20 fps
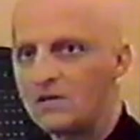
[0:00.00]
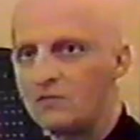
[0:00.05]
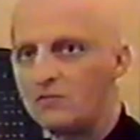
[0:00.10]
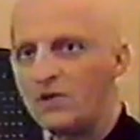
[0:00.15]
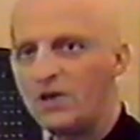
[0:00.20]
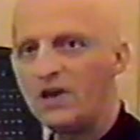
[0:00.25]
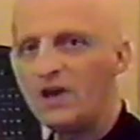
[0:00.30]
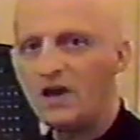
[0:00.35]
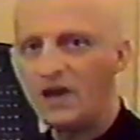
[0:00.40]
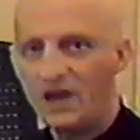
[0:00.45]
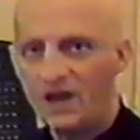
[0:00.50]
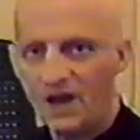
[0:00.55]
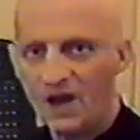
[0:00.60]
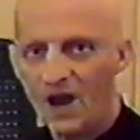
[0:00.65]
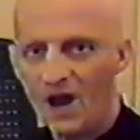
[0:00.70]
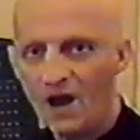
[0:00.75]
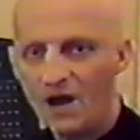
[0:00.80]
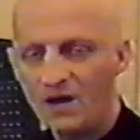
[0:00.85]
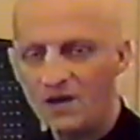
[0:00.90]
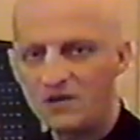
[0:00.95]
We
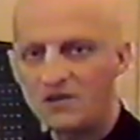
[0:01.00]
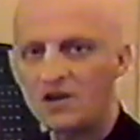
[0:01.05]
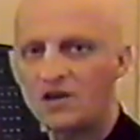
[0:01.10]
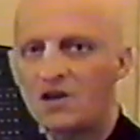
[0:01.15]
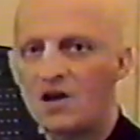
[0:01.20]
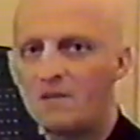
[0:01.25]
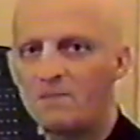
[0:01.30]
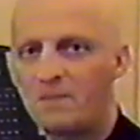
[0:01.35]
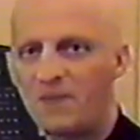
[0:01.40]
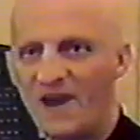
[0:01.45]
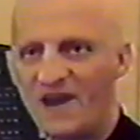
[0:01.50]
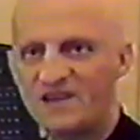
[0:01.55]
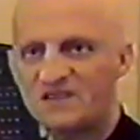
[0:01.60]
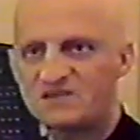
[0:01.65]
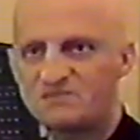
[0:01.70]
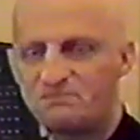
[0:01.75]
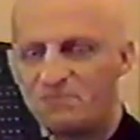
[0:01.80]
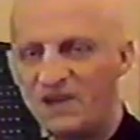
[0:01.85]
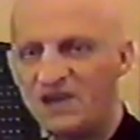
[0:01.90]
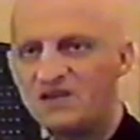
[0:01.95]
hear the complex
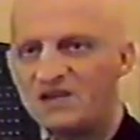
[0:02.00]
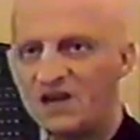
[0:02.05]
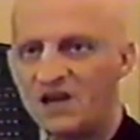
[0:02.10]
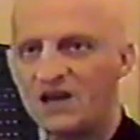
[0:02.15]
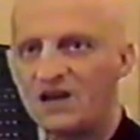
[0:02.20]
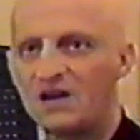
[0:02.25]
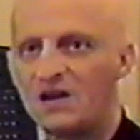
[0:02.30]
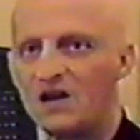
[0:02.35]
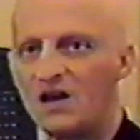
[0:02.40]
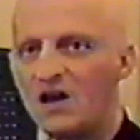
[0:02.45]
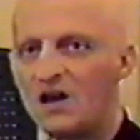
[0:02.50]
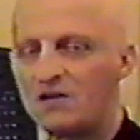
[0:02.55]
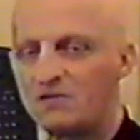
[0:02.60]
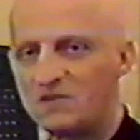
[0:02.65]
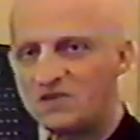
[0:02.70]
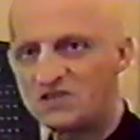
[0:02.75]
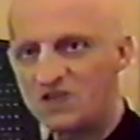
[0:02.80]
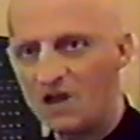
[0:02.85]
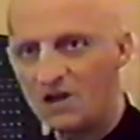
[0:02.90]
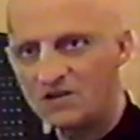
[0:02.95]
beating
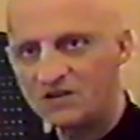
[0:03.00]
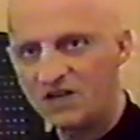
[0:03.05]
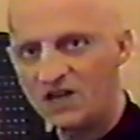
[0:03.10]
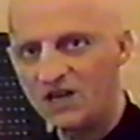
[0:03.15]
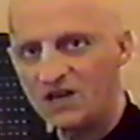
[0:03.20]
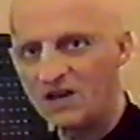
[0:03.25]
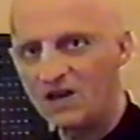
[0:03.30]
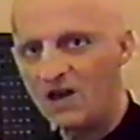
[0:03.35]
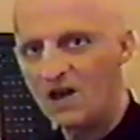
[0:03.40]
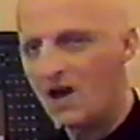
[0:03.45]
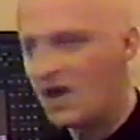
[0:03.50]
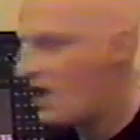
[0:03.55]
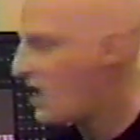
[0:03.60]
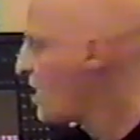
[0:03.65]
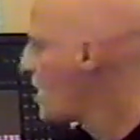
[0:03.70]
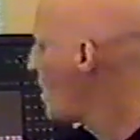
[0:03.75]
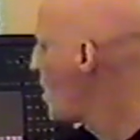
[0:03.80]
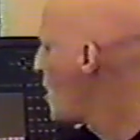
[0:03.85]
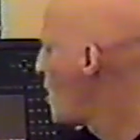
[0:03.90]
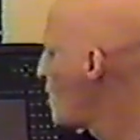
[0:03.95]
resulting
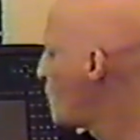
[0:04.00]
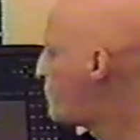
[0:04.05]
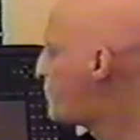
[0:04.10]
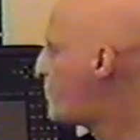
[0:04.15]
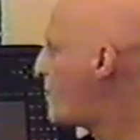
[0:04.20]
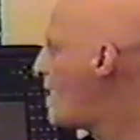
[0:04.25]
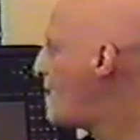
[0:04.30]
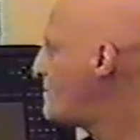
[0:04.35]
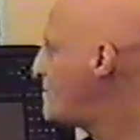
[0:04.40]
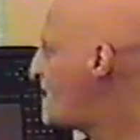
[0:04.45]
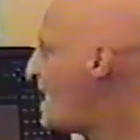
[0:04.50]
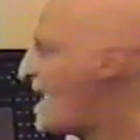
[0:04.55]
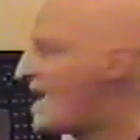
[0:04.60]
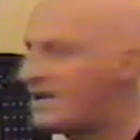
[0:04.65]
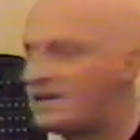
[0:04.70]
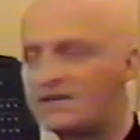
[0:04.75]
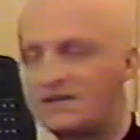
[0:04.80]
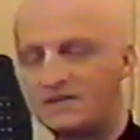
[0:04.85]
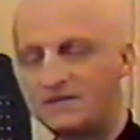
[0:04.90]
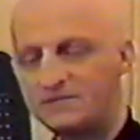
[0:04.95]
from
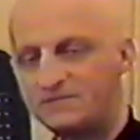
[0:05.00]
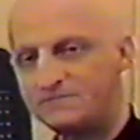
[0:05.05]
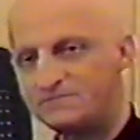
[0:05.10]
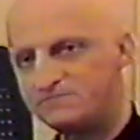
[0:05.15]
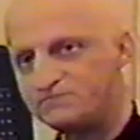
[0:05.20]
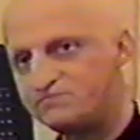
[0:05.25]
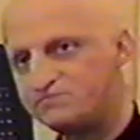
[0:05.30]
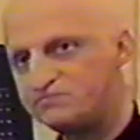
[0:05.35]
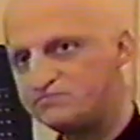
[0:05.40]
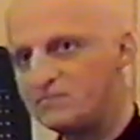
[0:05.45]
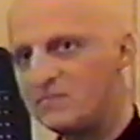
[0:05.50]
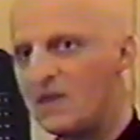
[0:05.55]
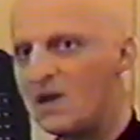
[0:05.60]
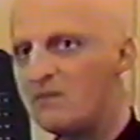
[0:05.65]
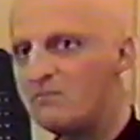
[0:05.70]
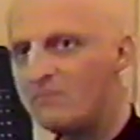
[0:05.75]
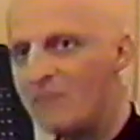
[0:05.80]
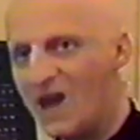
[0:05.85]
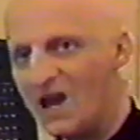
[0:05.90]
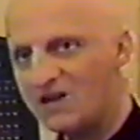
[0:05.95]
that
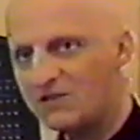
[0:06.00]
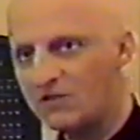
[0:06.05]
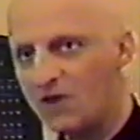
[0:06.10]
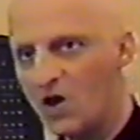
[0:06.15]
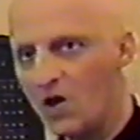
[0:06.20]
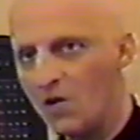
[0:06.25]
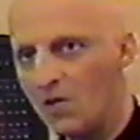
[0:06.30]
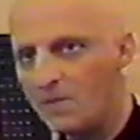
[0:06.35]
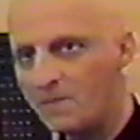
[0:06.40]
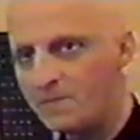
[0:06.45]
macro.